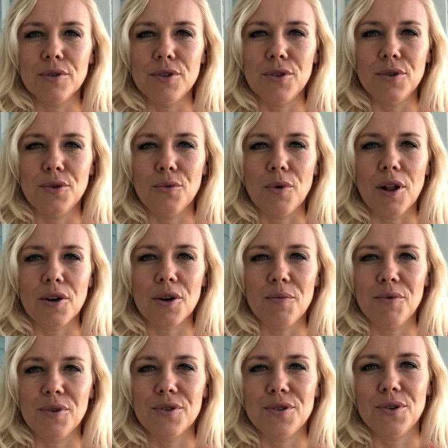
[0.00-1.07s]
to
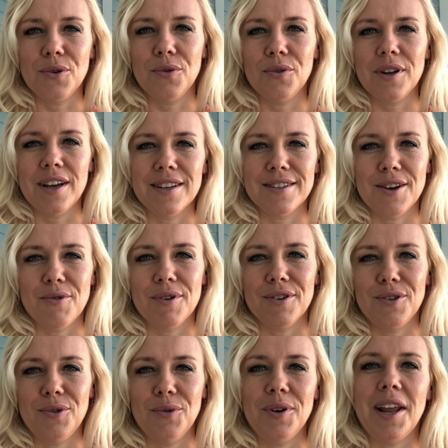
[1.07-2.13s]
welcome you soon as our
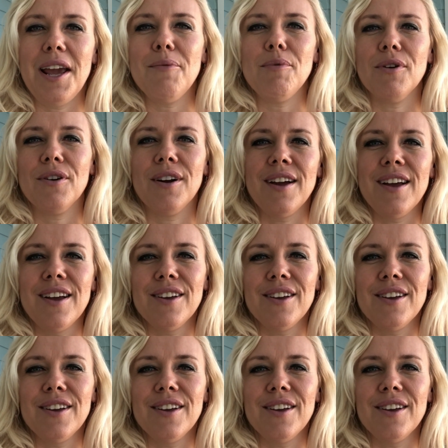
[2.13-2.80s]
new neighbor.